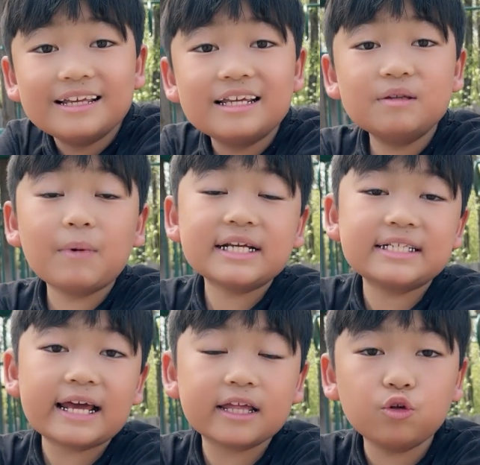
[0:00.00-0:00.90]
In my
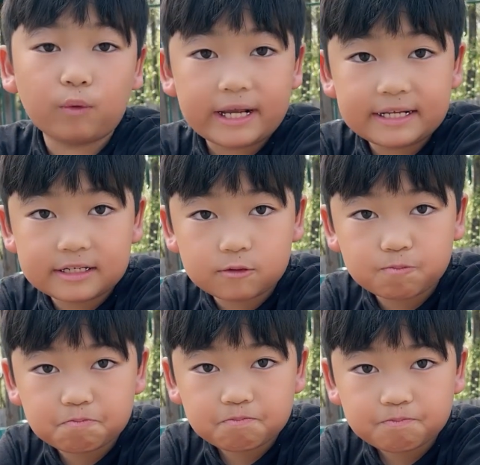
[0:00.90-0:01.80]
second grade,
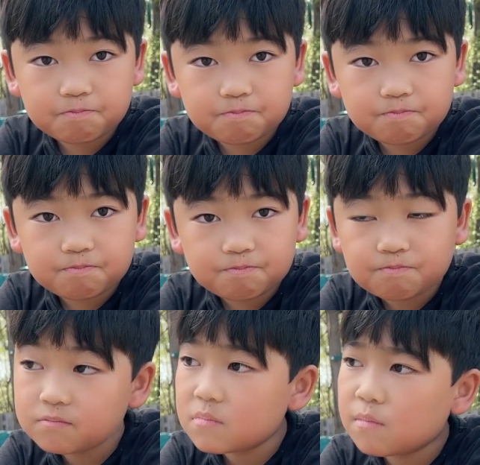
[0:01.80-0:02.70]

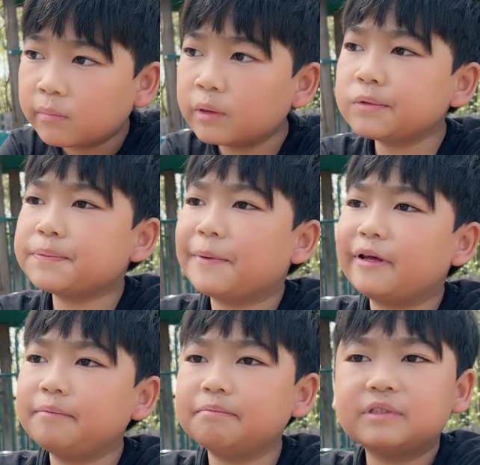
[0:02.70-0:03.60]

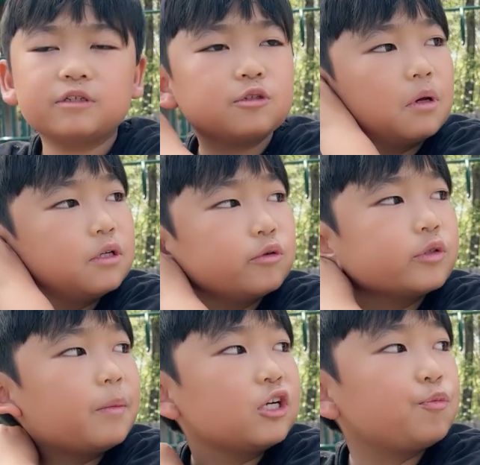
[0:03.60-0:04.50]
it
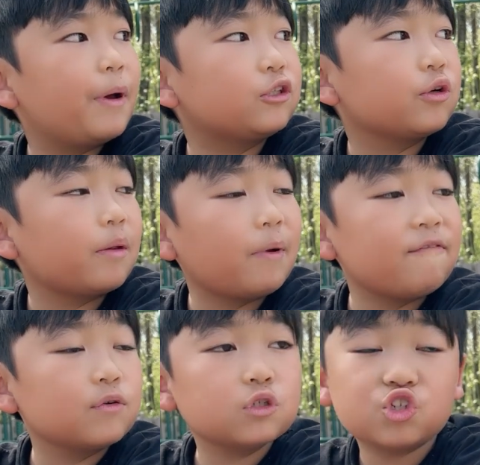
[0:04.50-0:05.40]
was much better than my
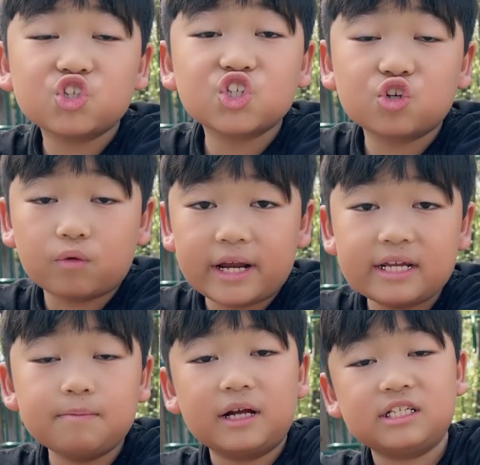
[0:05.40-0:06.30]
first
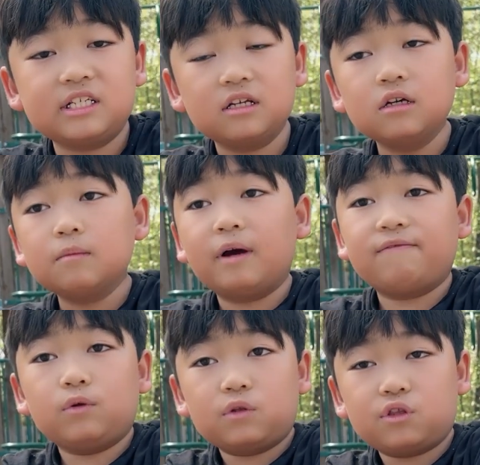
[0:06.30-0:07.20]
grade. My
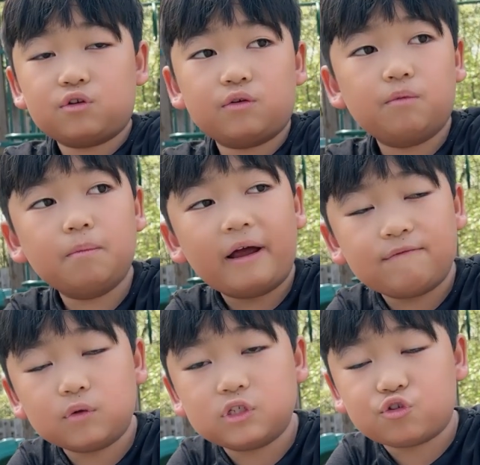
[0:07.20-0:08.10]

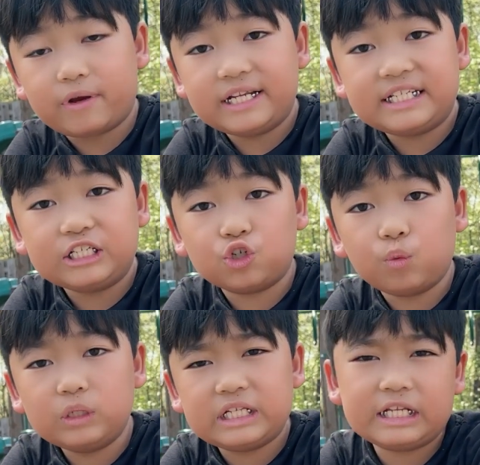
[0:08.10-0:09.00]
first grade teacher
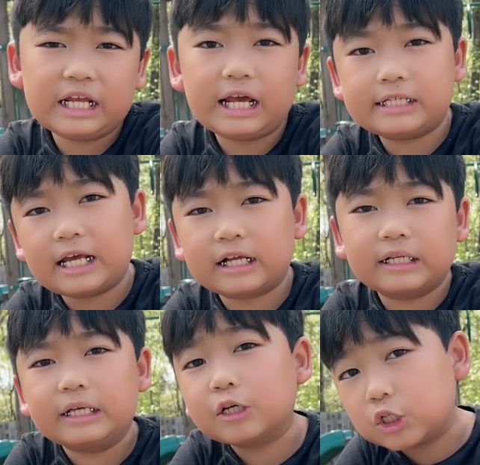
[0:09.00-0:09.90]
wasn't
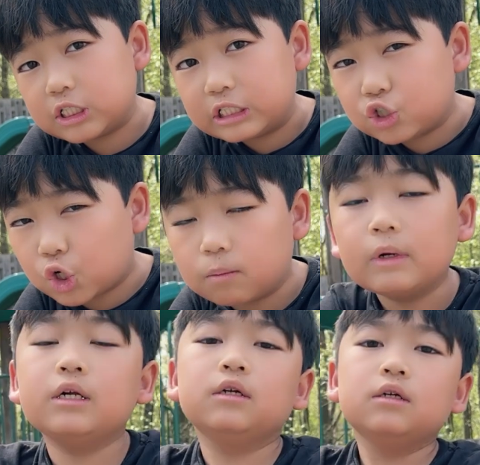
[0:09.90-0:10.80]
exactly a good teacher,
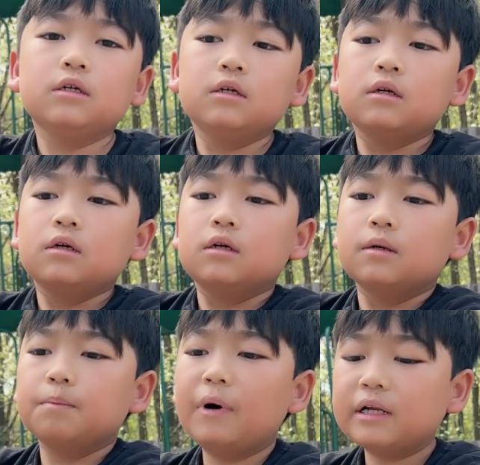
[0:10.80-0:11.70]

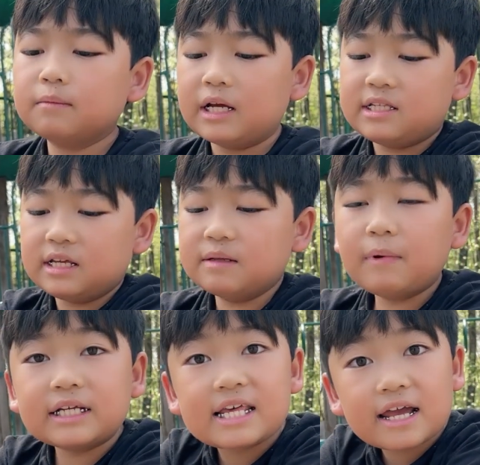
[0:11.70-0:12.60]
but in
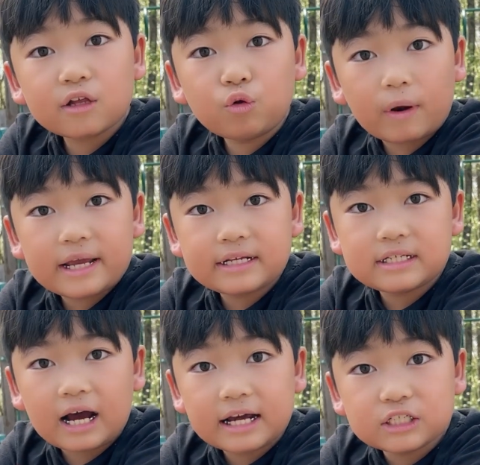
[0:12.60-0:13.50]
my second grade,
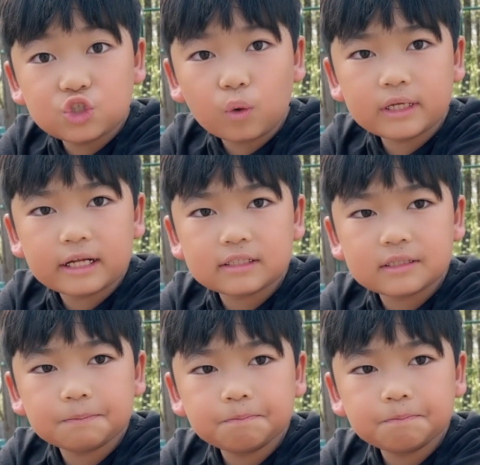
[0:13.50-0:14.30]
I enjoyed it.